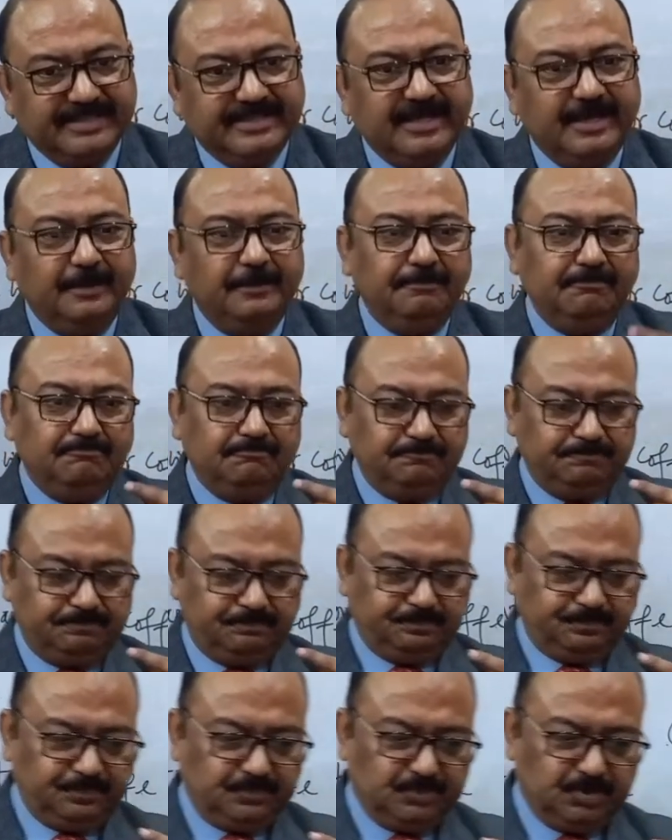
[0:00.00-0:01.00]
them
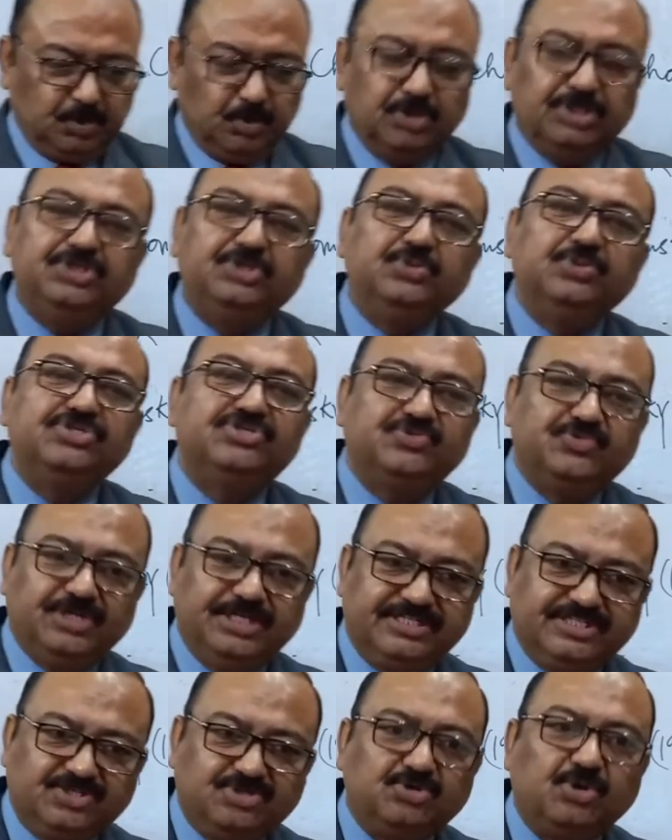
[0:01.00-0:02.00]
only two
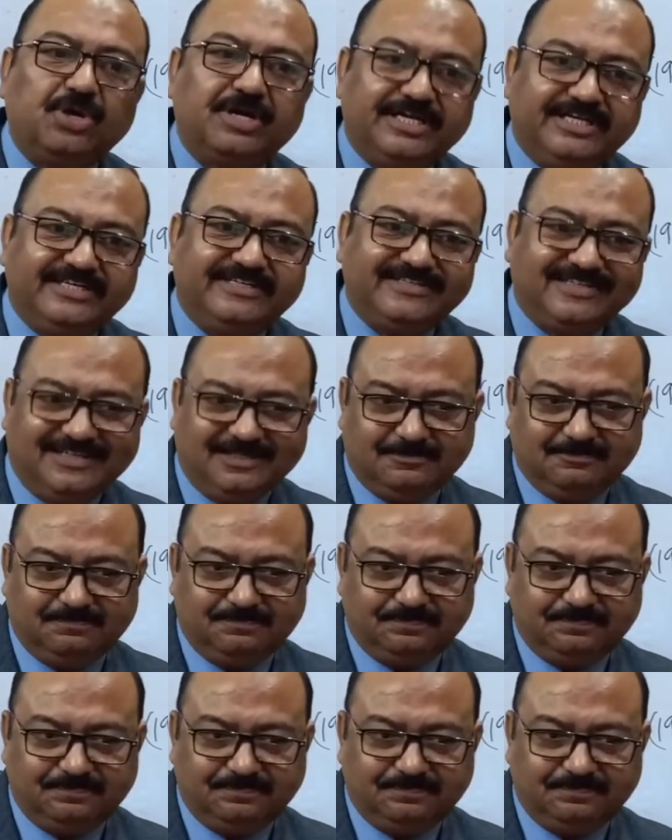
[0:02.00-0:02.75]
students talk at a time.